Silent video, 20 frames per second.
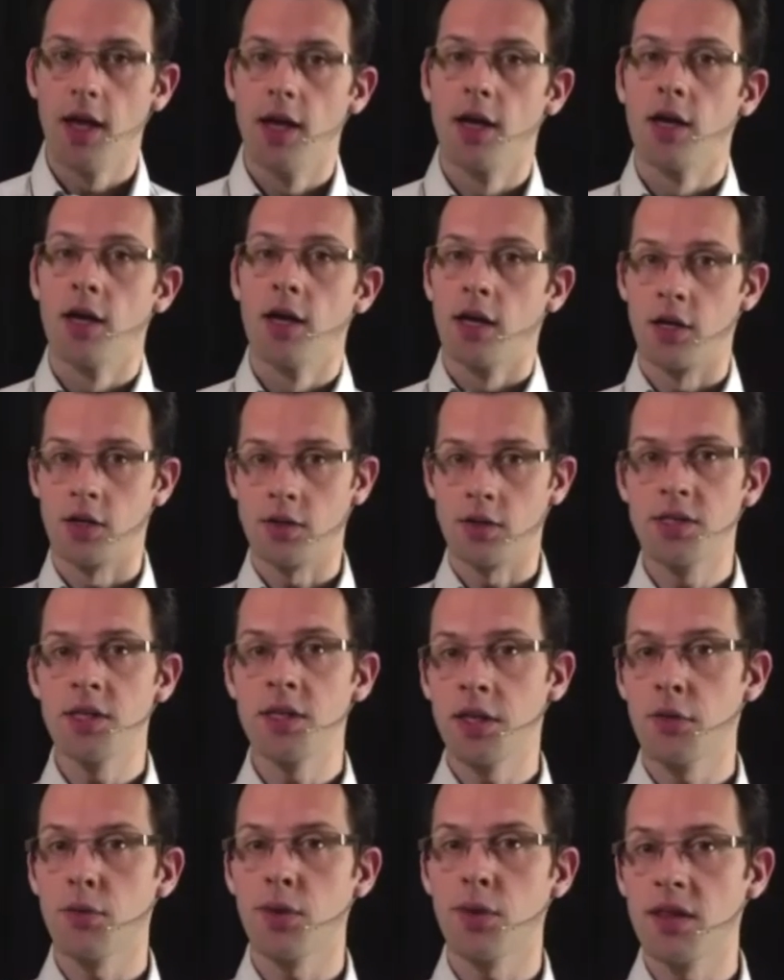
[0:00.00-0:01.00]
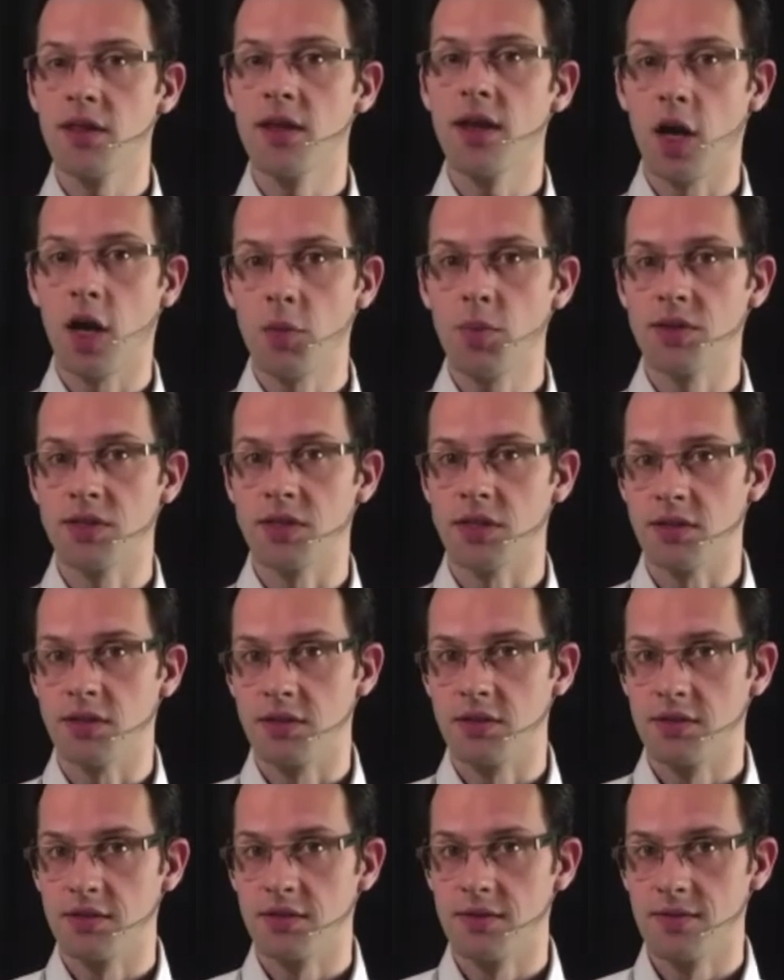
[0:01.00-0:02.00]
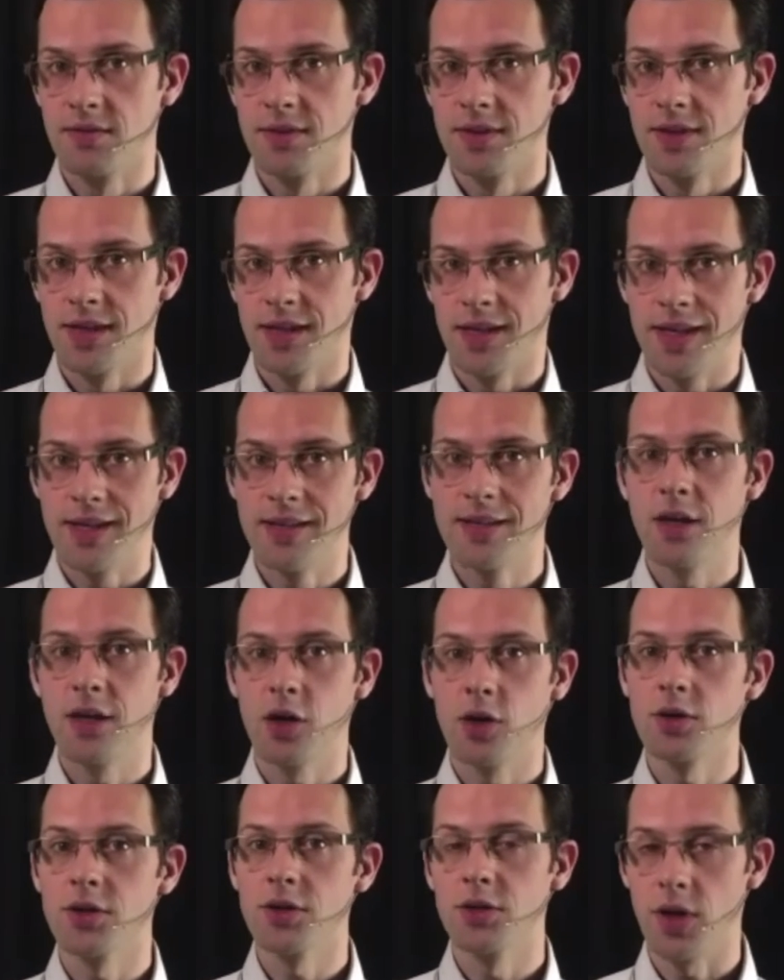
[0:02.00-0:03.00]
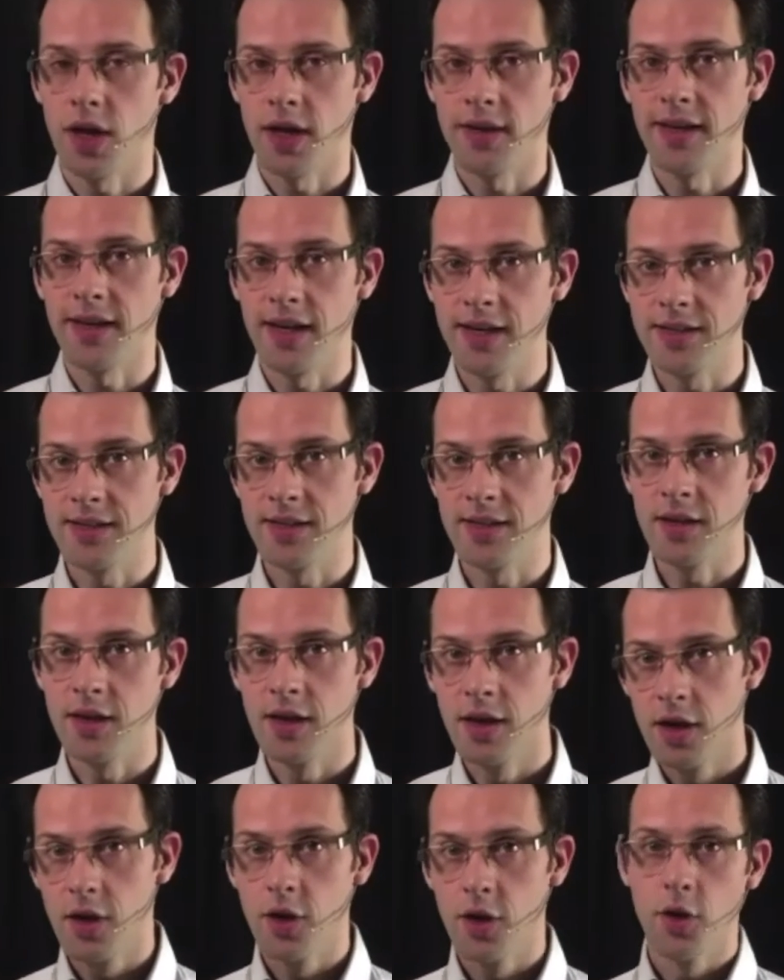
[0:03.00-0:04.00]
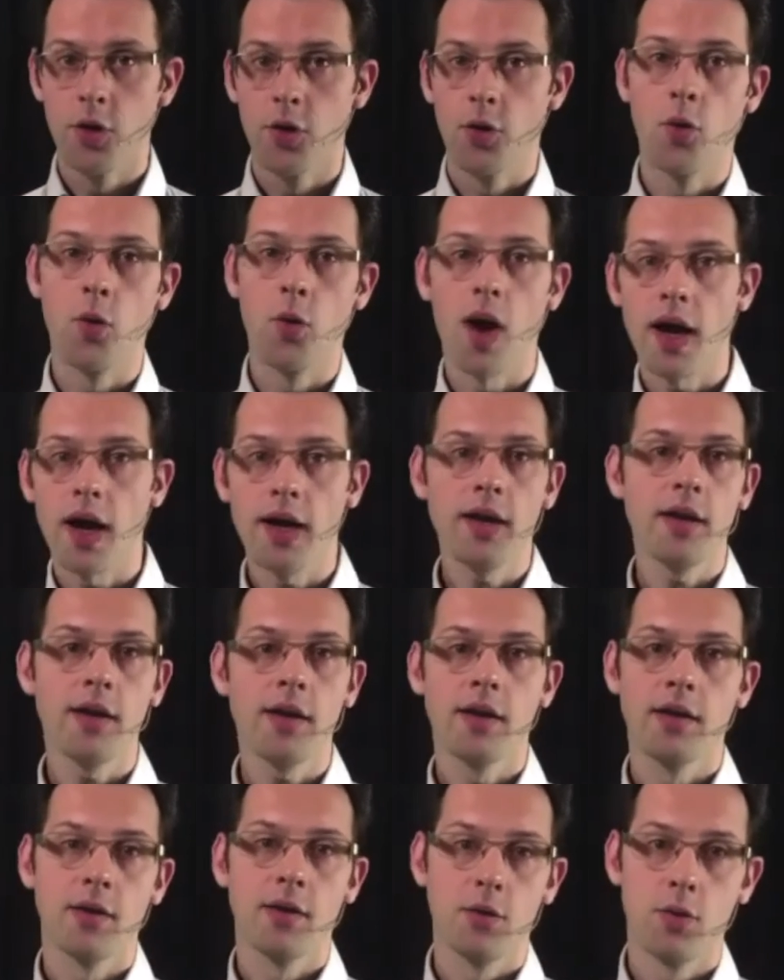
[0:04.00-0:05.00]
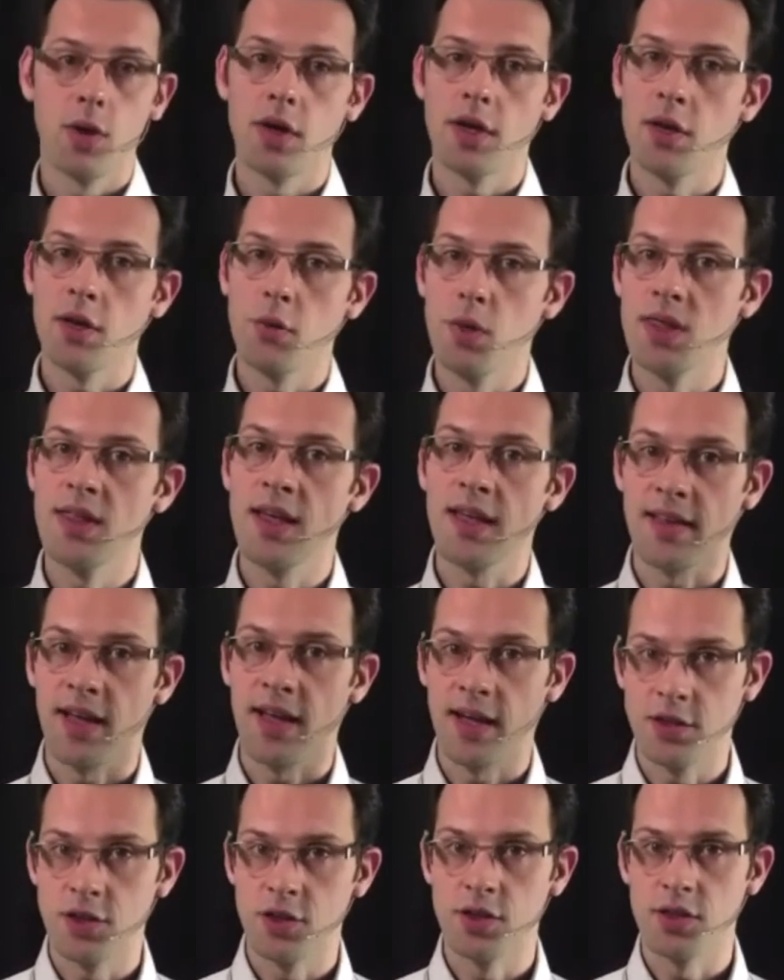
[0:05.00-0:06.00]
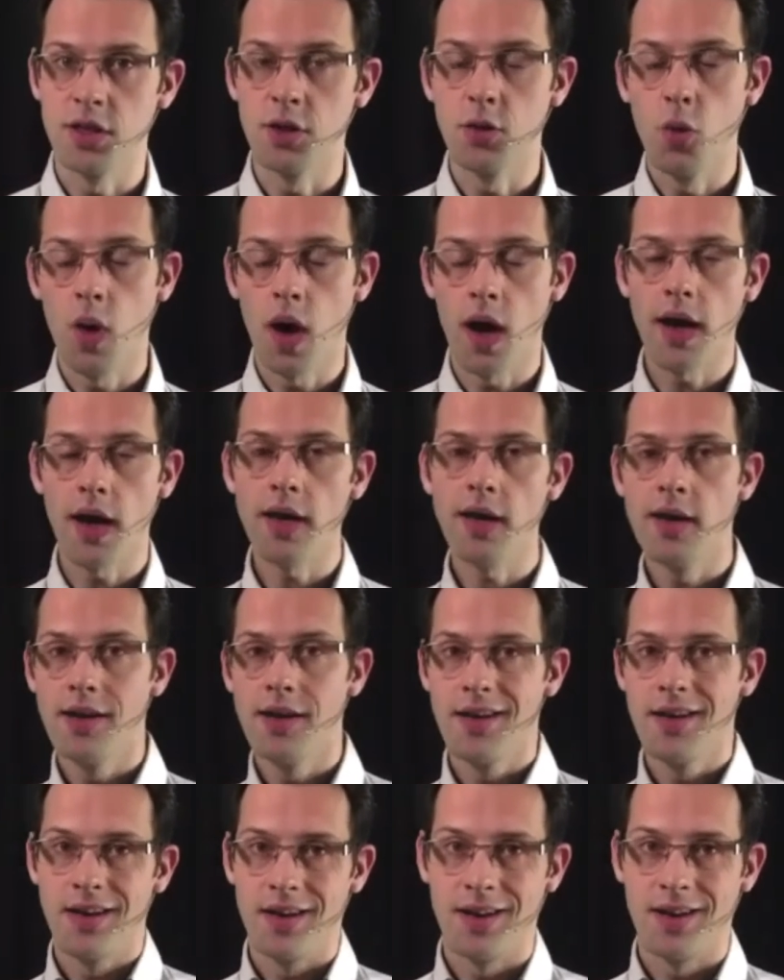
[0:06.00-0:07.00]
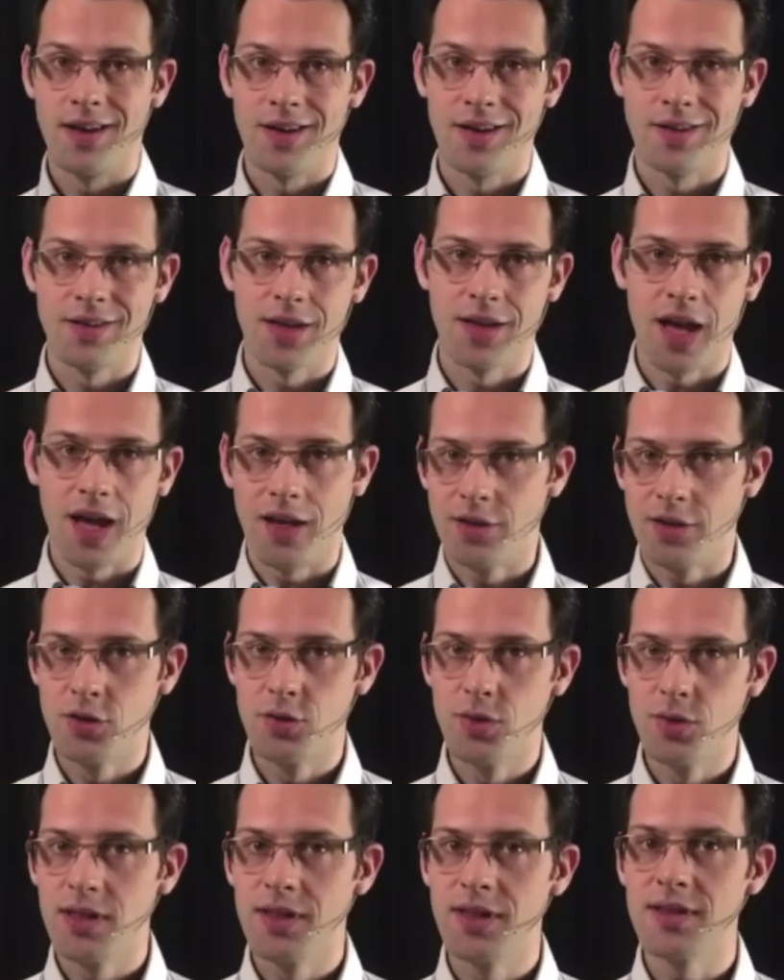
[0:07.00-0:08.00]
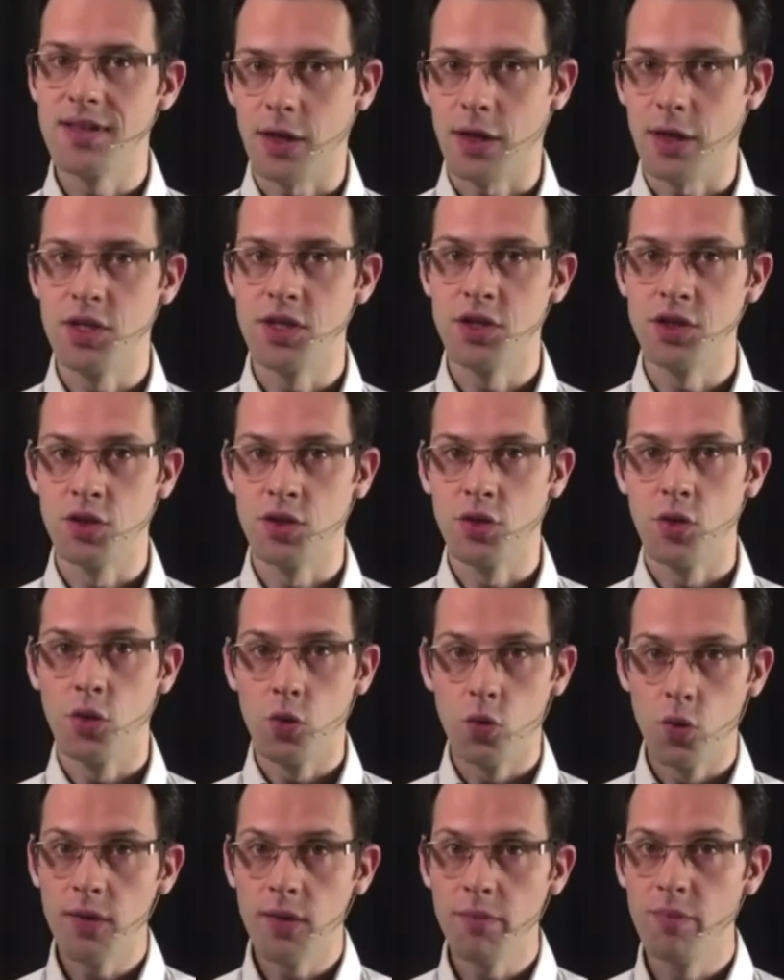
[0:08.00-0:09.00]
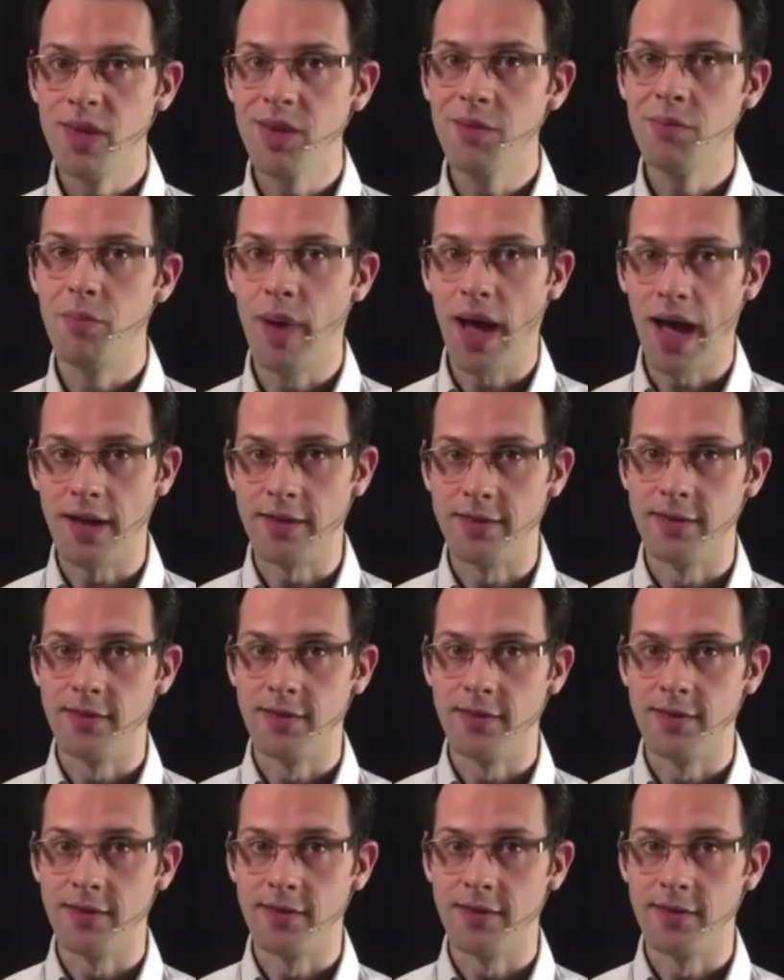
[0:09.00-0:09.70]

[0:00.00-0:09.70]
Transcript: Considering the opposite is also analyzing why working with that agency, why doing this acquisition would be bad,